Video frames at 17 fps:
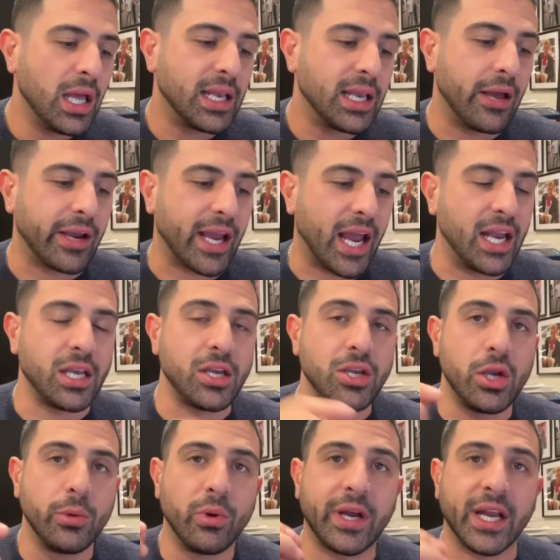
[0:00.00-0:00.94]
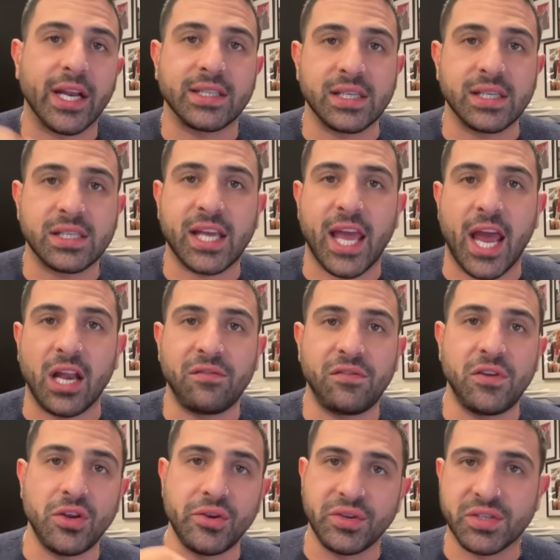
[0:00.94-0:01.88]
Now, again, you will get a discount
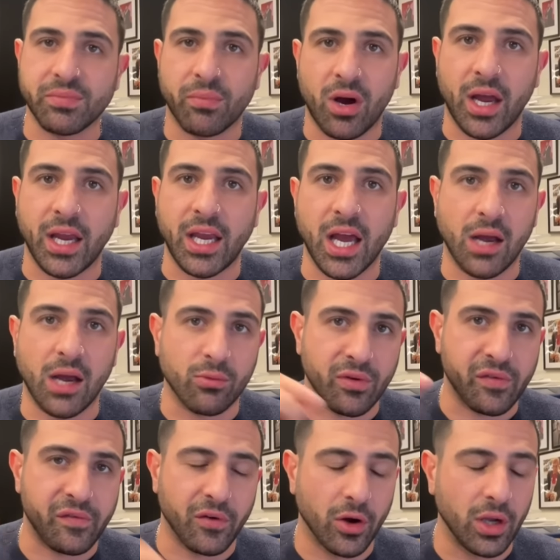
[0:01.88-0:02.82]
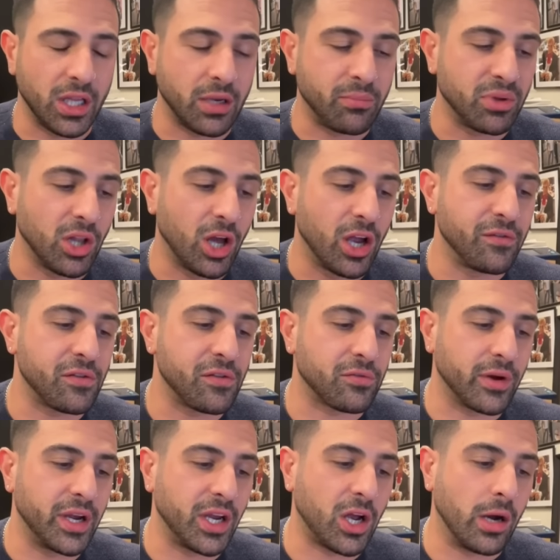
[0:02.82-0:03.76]
if you use my referral link below for
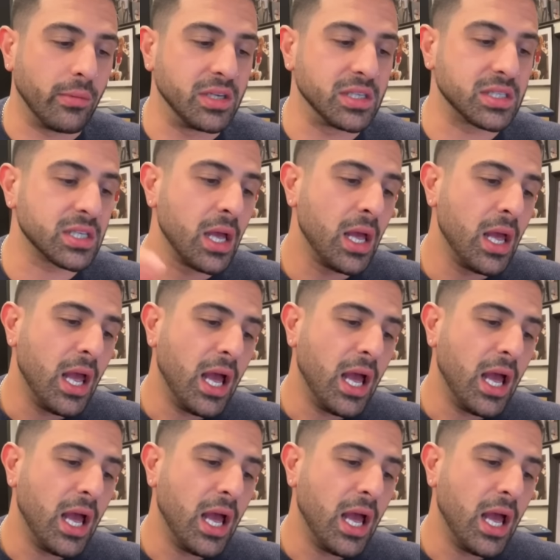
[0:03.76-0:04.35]
three commas.